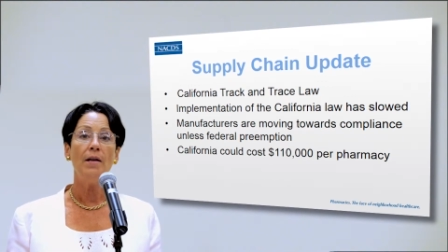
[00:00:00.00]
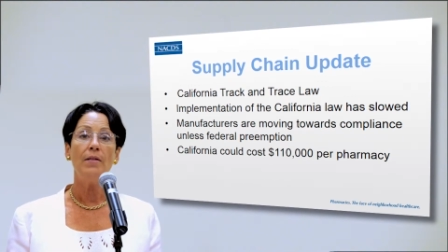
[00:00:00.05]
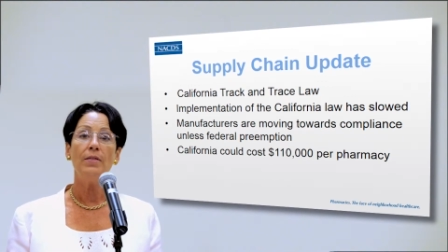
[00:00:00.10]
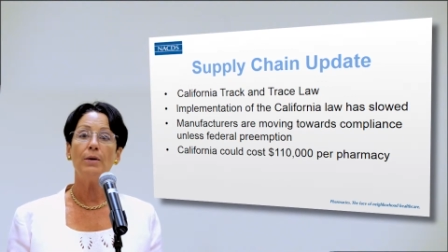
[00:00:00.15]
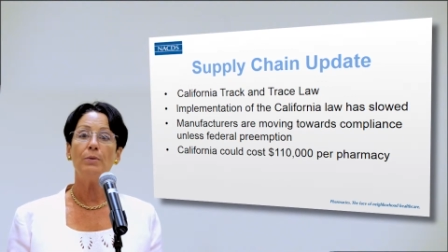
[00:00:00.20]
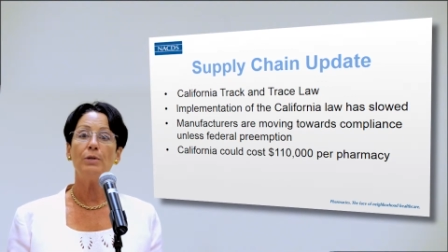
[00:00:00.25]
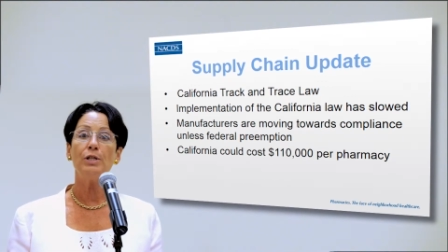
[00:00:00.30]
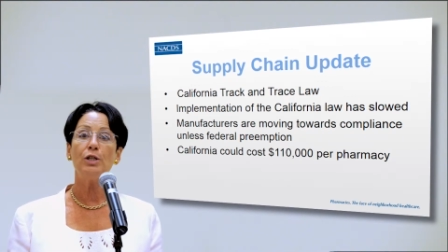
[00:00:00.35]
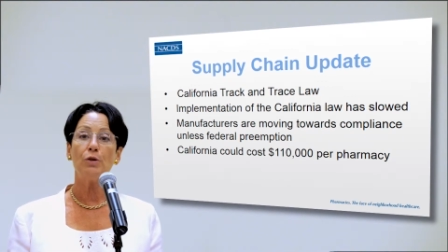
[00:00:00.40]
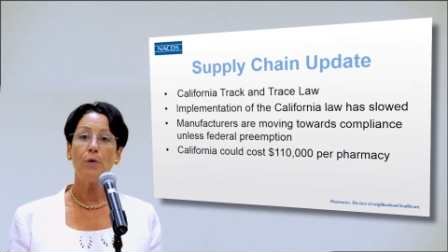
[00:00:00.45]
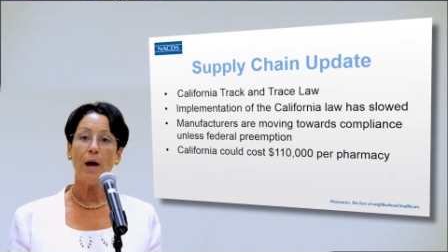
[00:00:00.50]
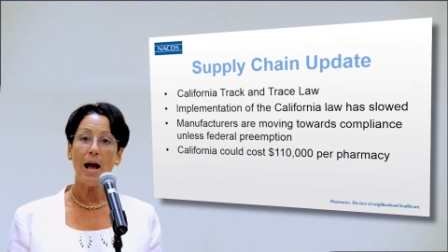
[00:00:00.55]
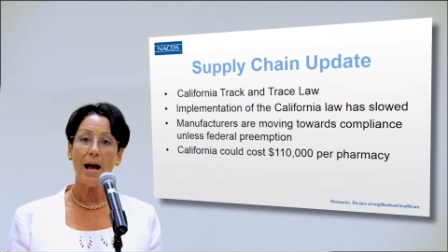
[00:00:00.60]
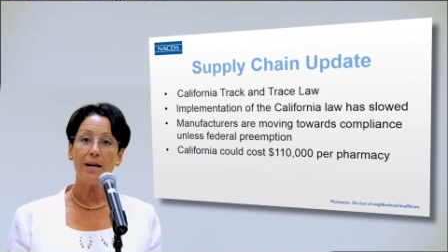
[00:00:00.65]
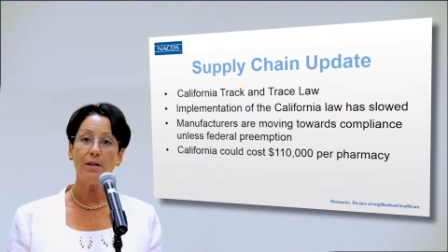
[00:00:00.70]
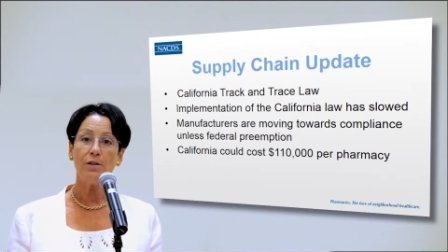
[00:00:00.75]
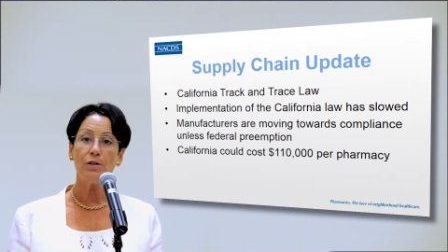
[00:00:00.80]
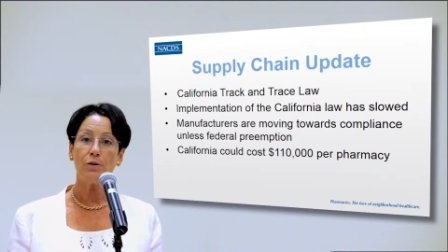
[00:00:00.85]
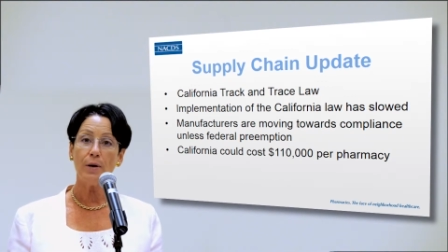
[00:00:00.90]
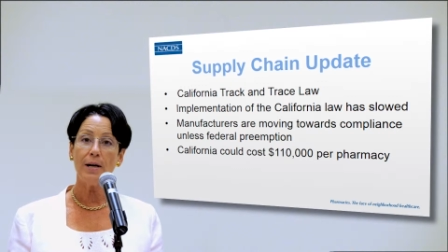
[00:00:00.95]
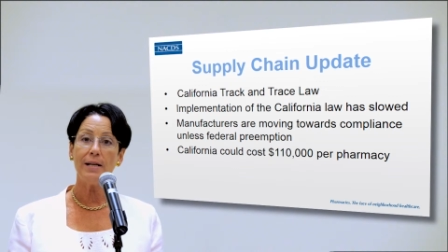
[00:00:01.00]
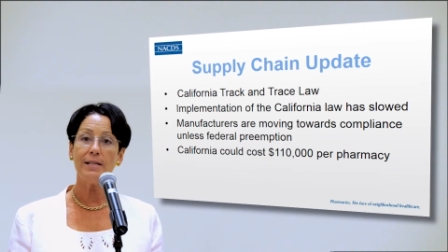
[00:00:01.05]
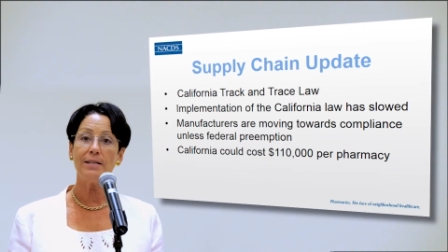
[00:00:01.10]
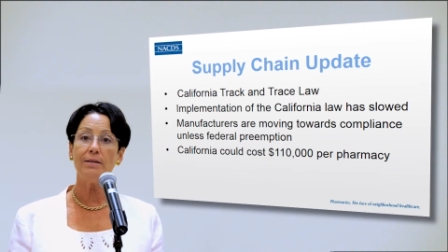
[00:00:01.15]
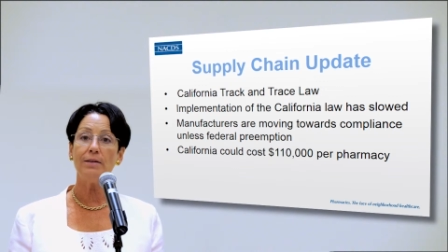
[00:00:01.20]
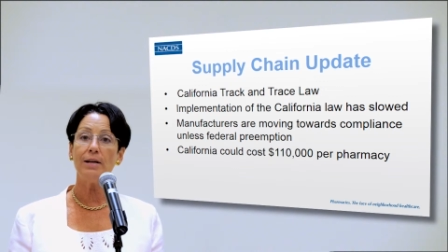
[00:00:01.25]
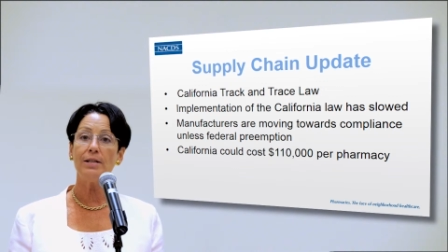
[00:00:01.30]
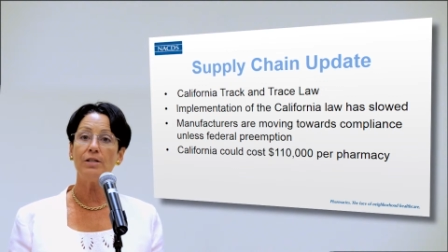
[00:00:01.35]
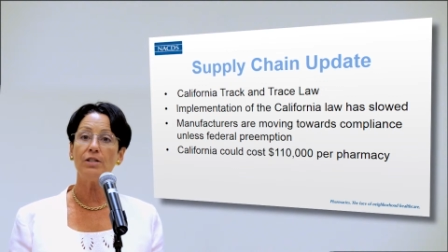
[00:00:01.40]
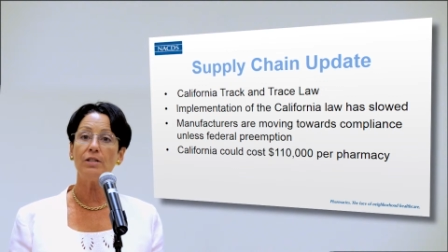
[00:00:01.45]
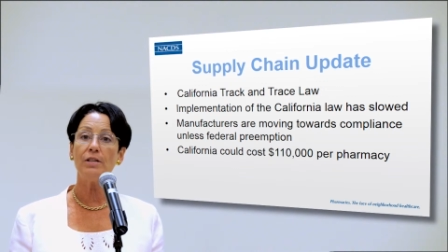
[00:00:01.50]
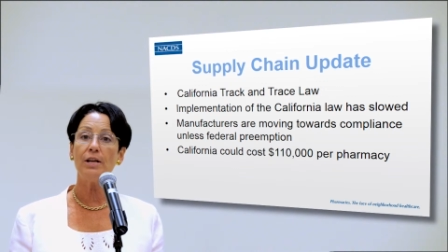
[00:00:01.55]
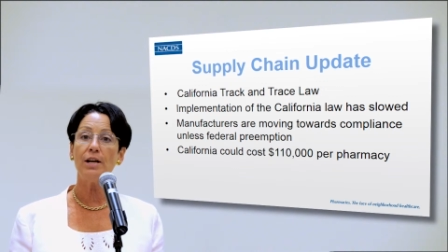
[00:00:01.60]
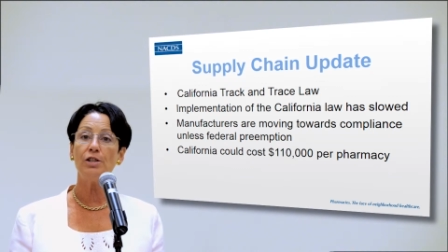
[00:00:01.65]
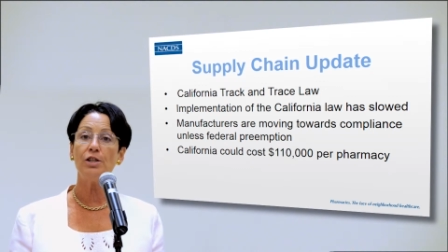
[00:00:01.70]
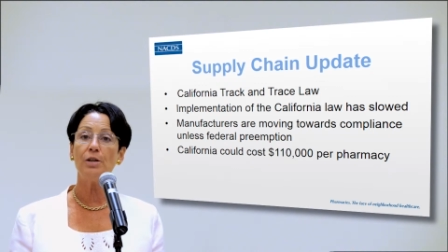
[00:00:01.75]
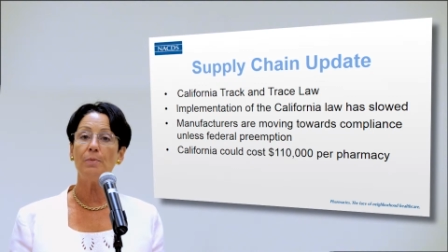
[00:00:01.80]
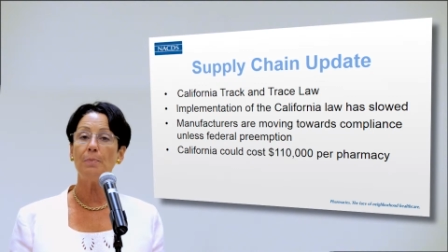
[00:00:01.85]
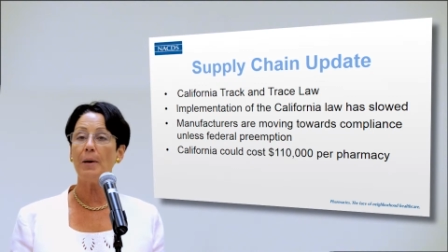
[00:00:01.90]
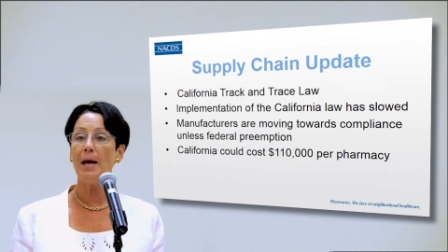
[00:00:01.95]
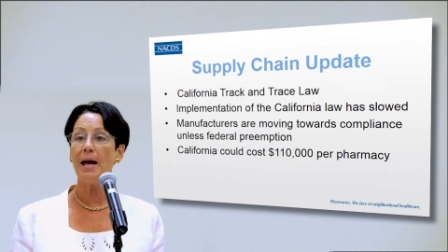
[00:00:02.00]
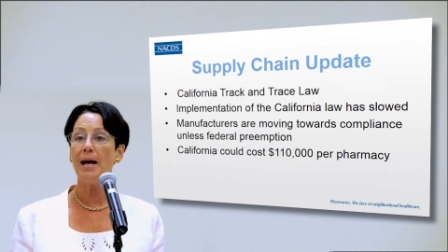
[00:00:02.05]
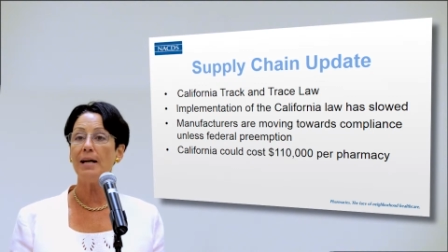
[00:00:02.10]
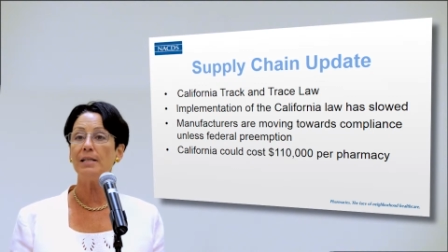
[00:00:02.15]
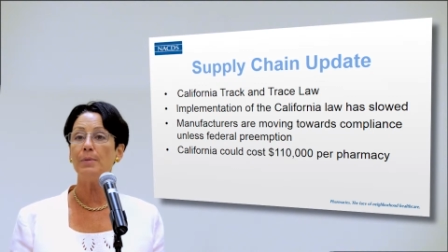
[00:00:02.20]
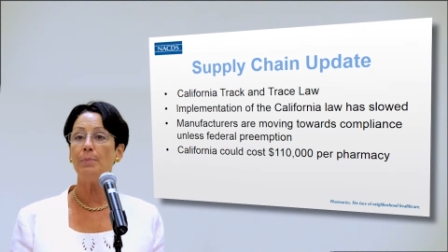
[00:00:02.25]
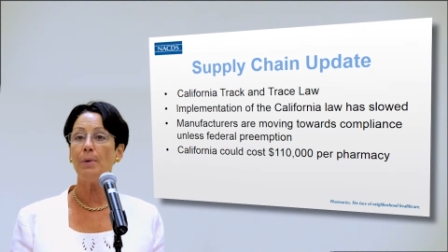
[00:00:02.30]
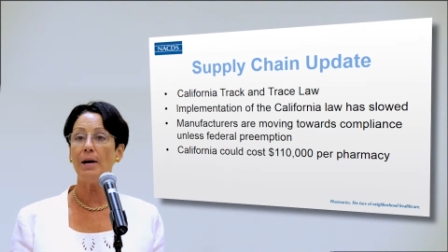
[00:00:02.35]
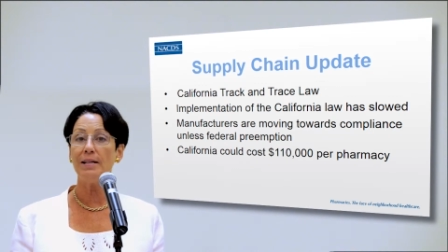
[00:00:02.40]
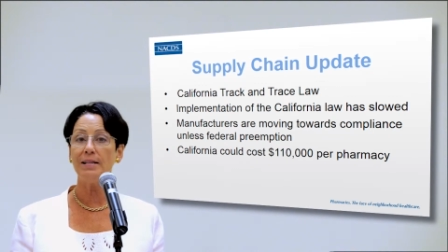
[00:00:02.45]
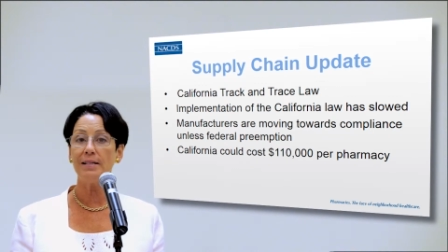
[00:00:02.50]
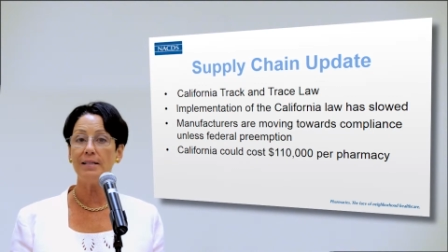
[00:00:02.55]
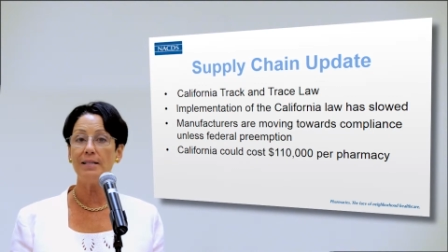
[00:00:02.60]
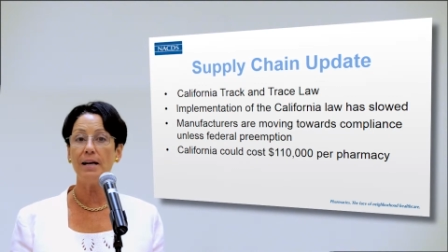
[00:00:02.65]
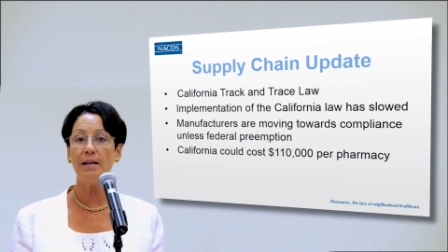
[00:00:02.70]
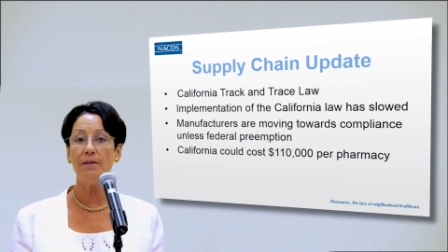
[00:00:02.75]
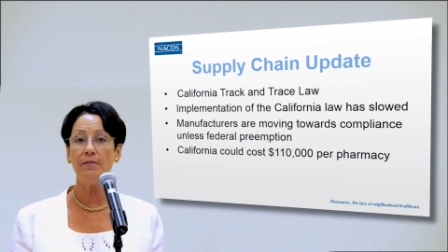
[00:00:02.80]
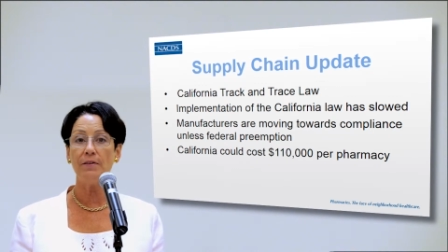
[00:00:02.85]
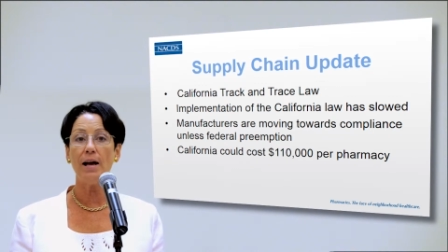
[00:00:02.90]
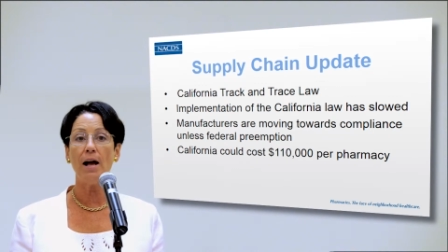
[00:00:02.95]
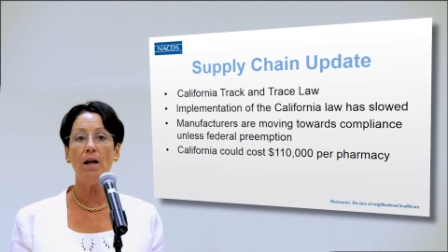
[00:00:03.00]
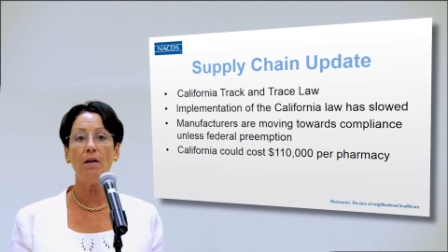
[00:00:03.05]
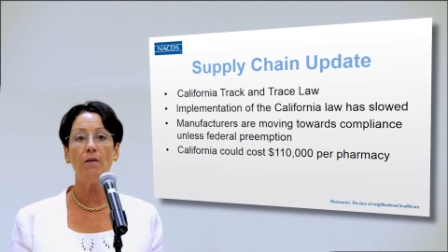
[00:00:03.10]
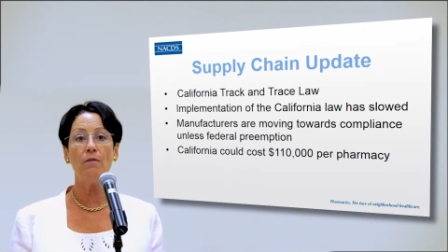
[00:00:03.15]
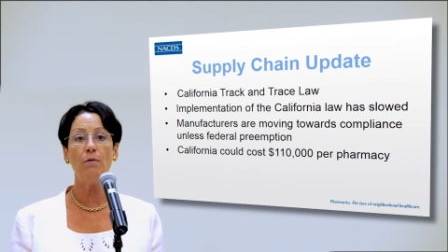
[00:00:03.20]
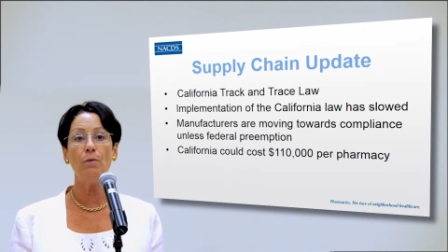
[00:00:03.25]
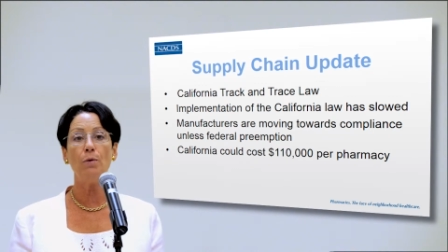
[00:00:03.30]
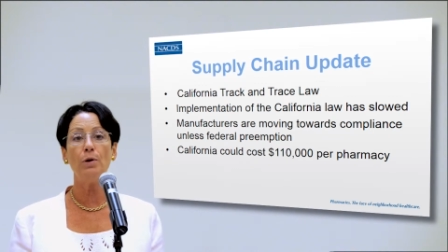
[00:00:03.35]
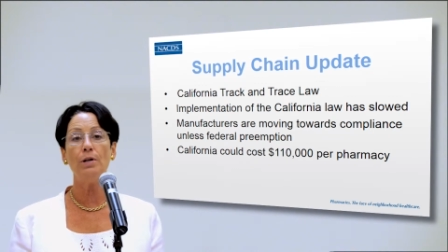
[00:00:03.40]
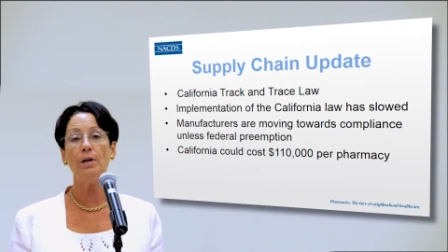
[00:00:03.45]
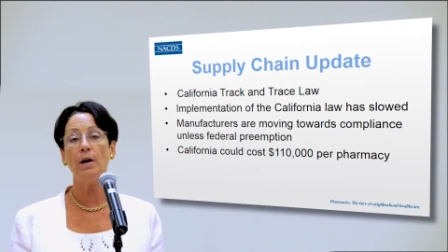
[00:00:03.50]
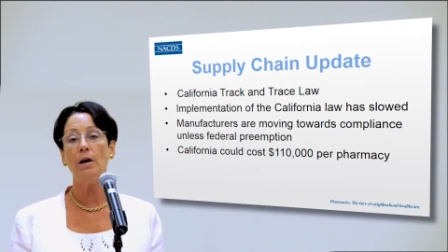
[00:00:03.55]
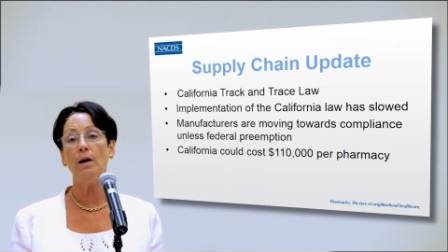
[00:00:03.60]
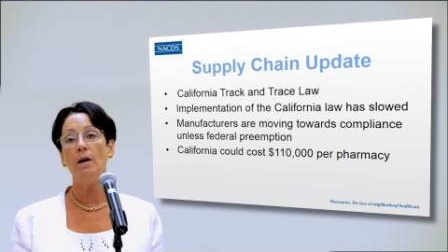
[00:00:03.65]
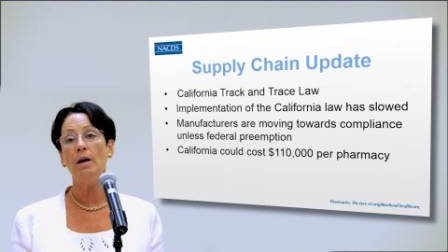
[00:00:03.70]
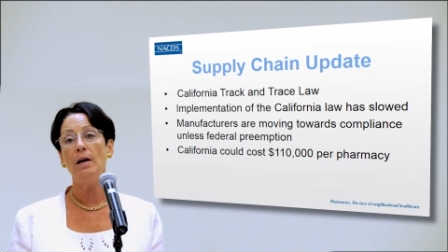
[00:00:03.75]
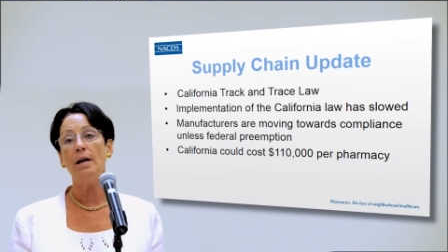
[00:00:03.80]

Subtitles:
there was track and trace legislation passed by the state of California.